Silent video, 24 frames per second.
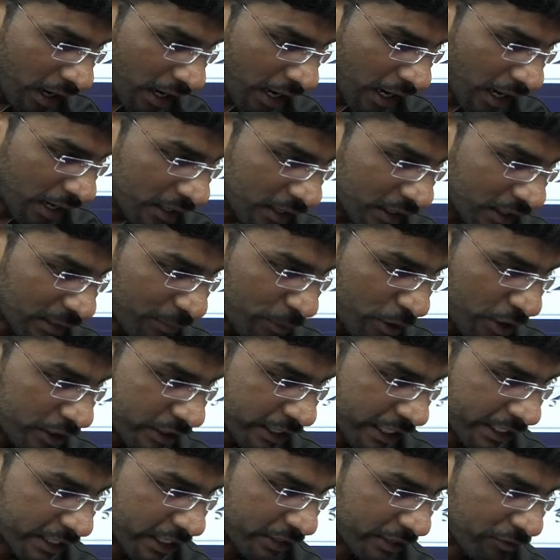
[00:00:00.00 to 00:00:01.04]
Ah, come
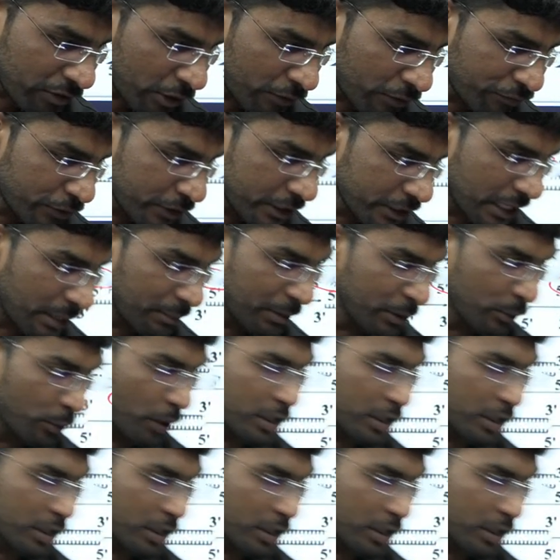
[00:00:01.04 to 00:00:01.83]
on, can any one of you tell me